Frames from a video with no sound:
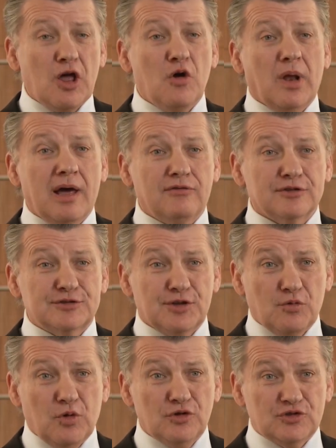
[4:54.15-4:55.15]
lower level
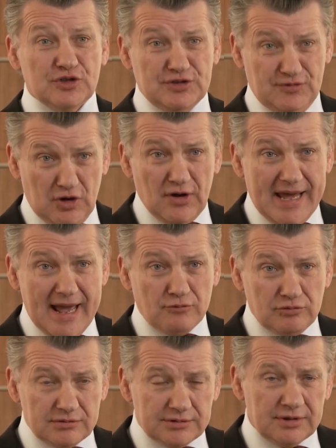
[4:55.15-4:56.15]
to the ones that have gone out.